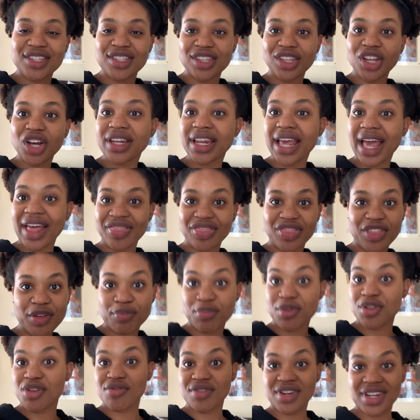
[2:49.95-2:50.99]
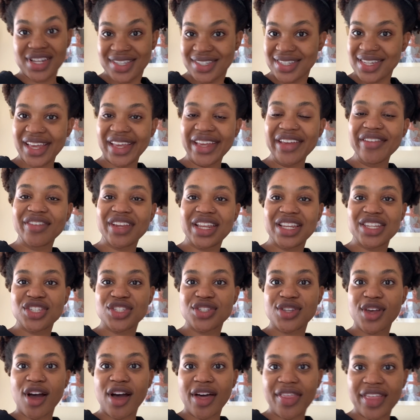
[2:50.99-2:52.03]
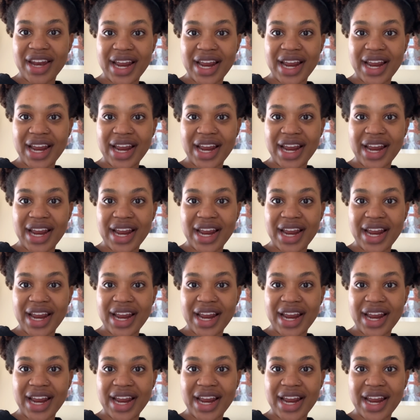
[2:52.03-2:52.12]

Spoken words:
looked at the beauty saved and saw that